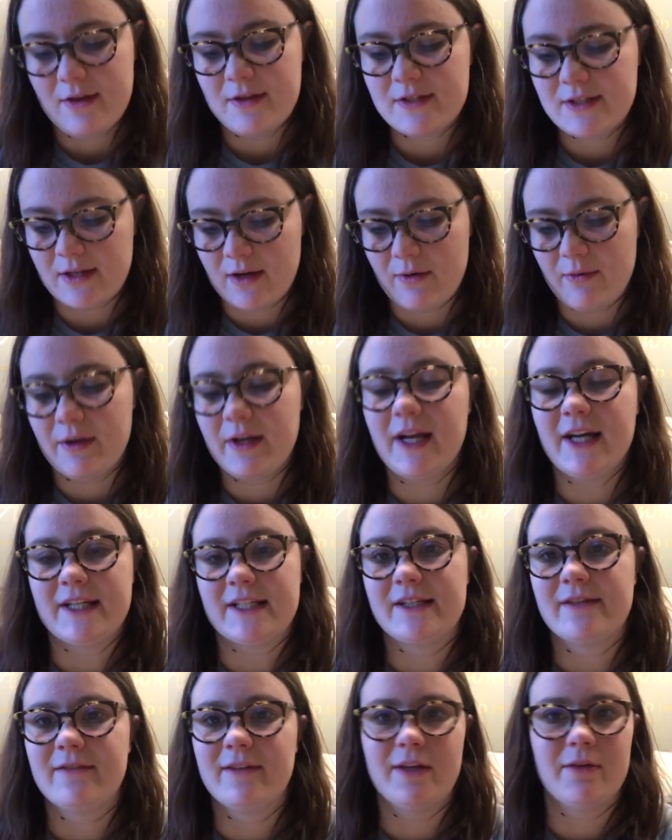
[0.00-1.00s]
So an
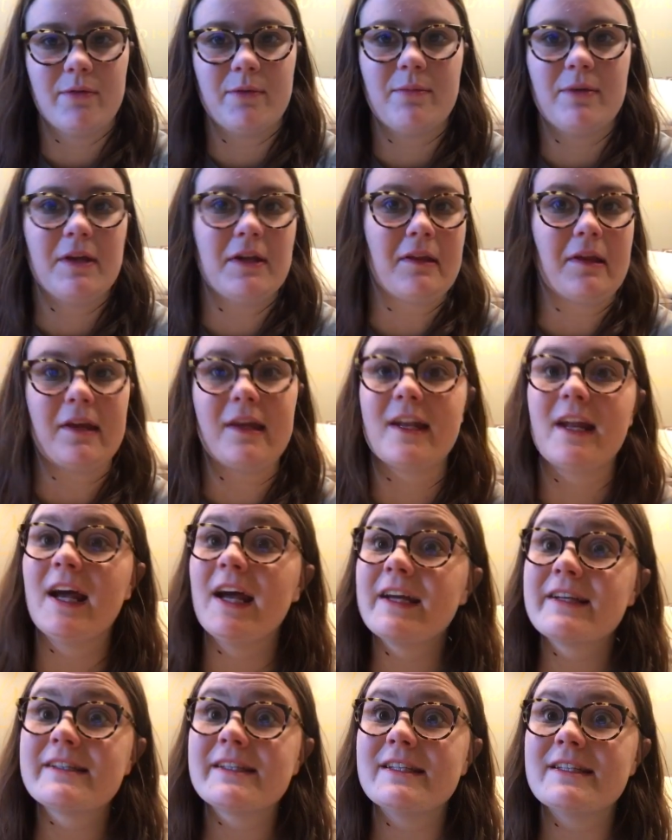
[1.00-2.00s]
activity would be like an
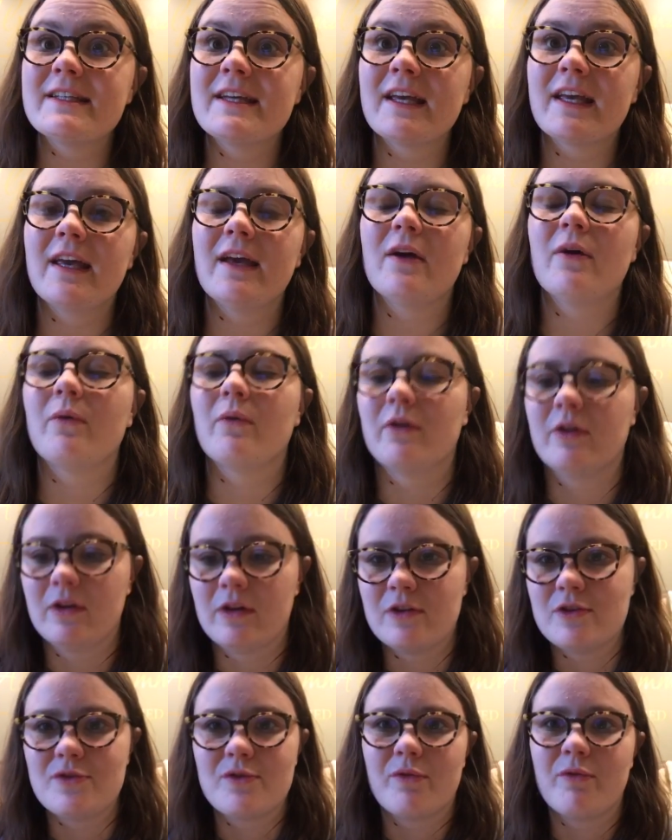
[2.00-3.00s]
exit ticket, or you
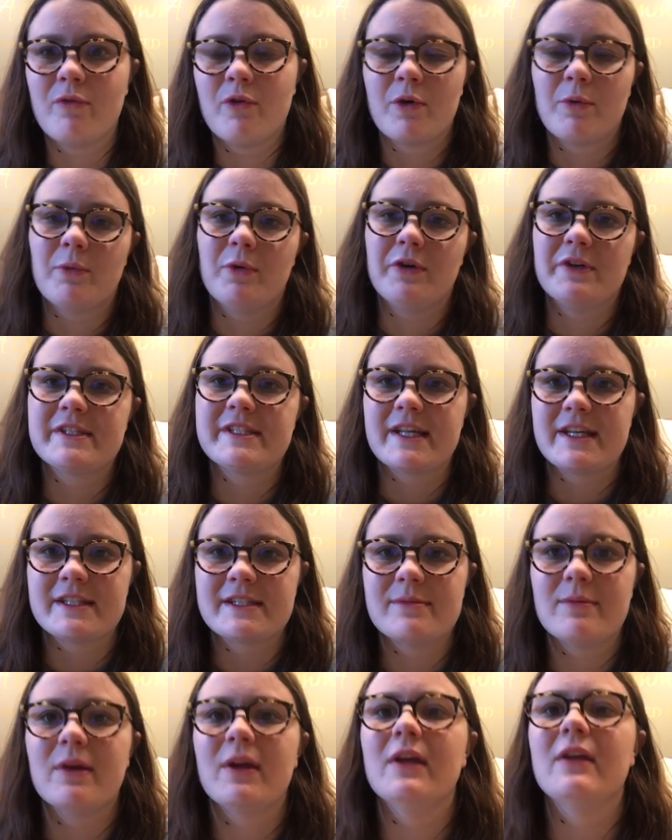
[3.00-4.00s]
could do a formal
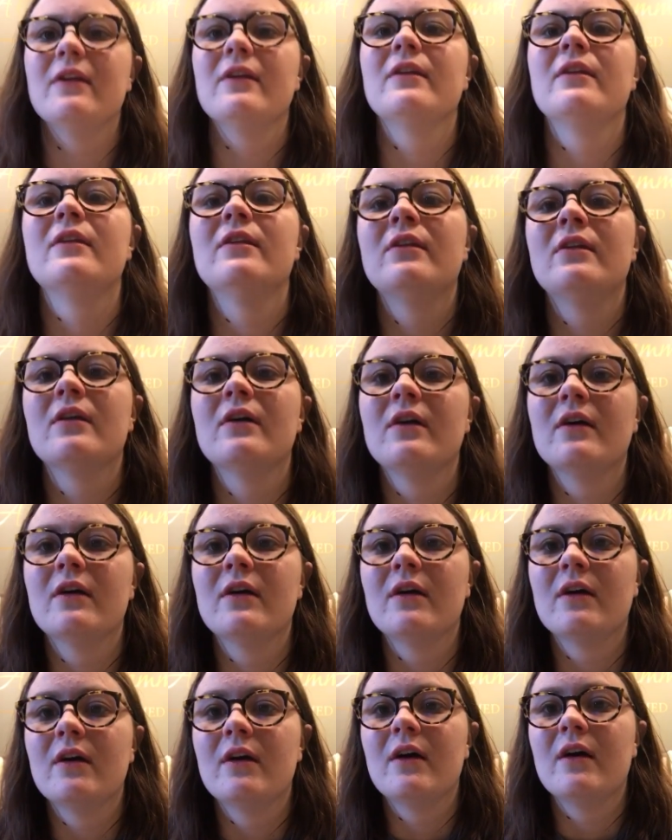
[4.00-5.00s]
assessment,
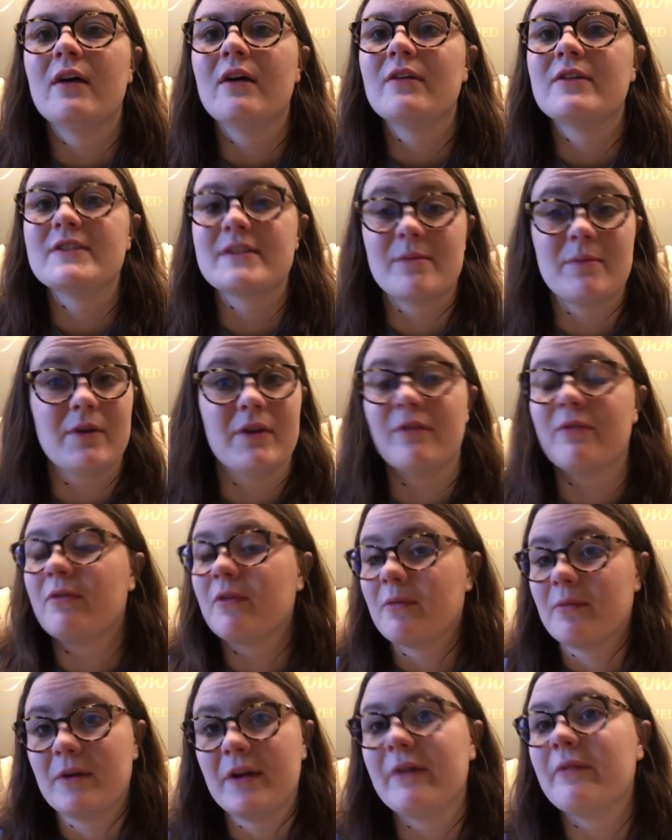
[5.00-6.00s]
summative,
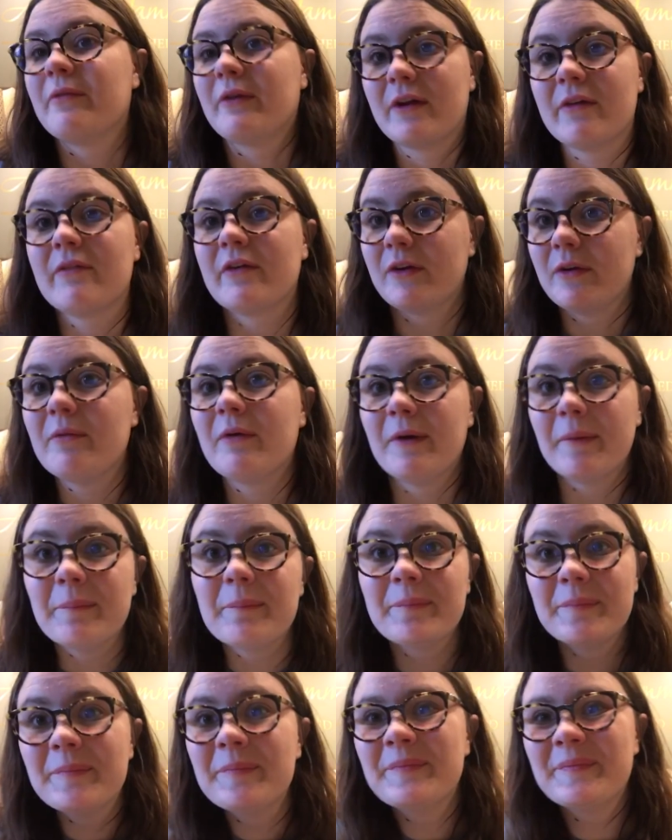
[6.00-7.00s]
formative, whatever you want,
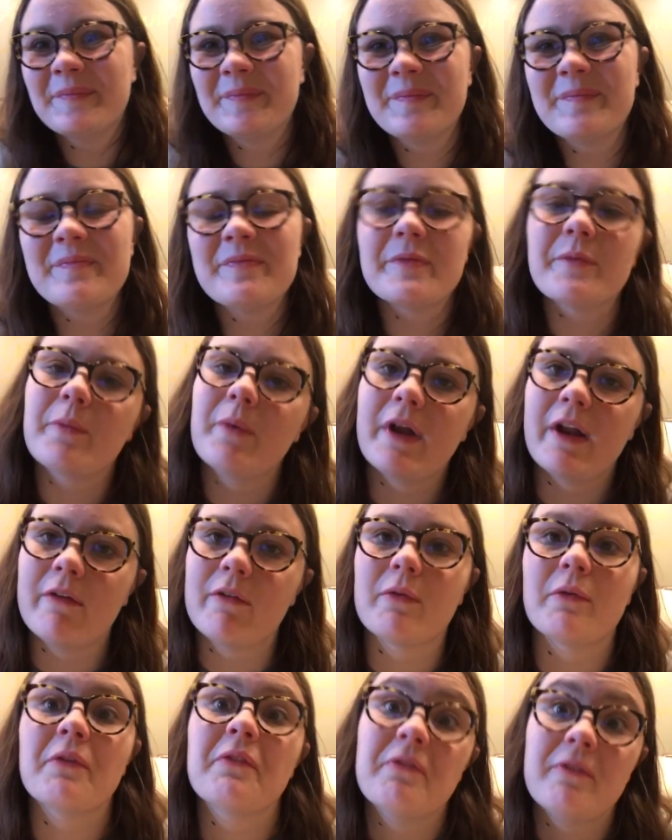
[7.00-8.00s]

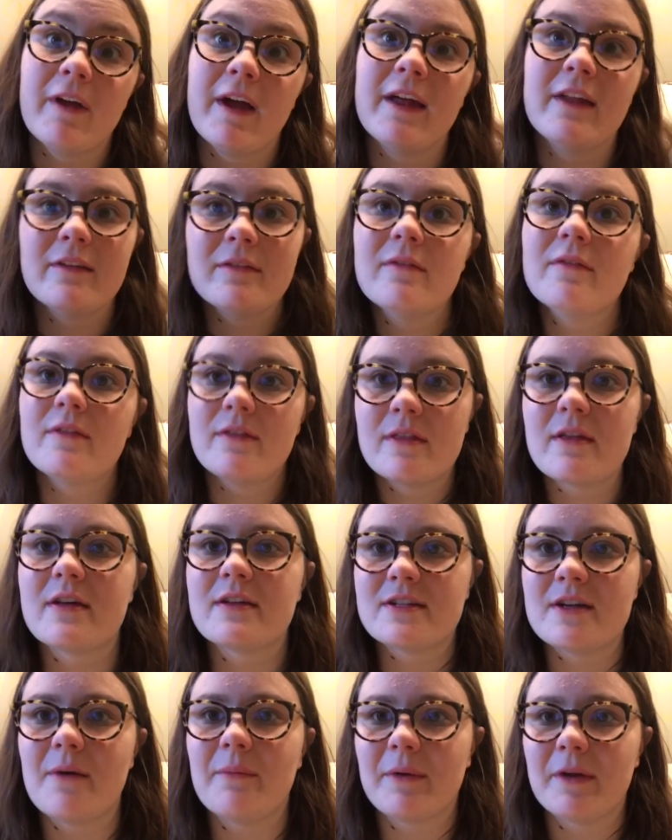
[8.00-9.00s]
whatever would fit the
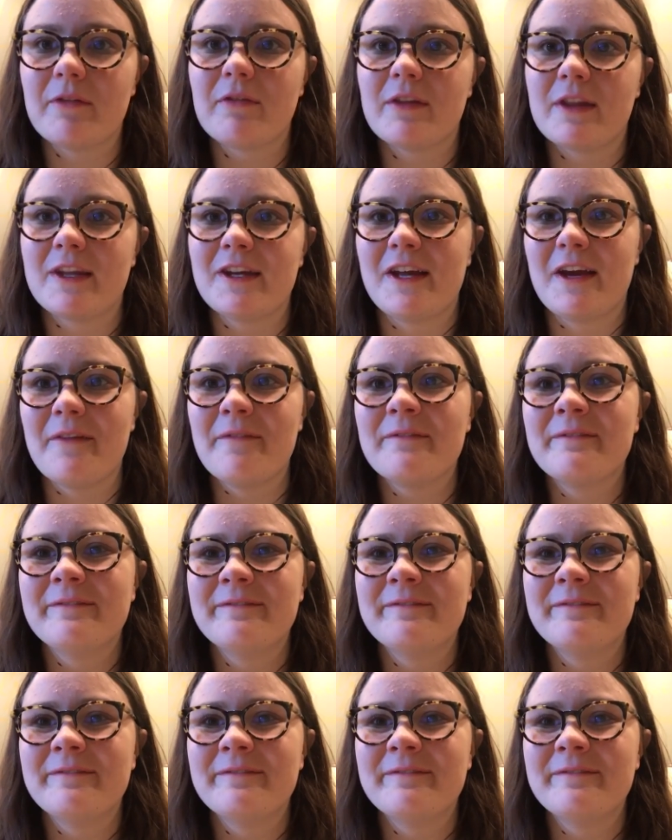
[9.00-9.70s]
topic for the day.